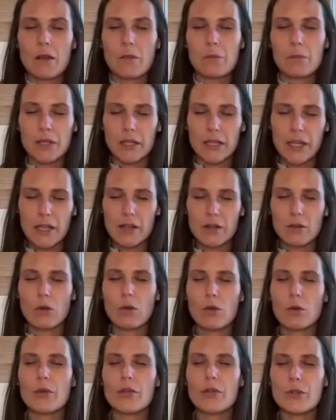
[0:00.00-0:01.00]
But again,
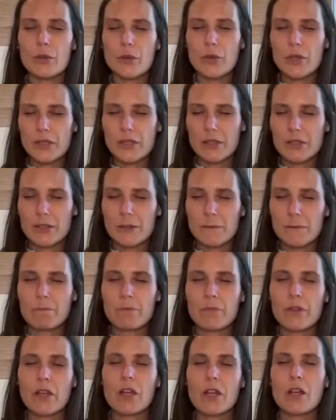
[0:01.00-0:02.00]
all we do is
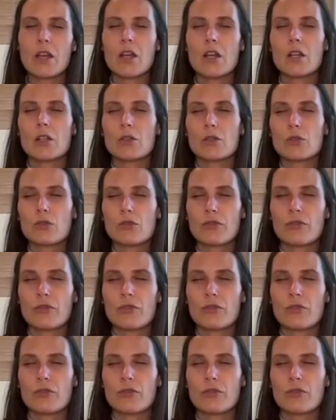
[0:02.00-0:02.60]
to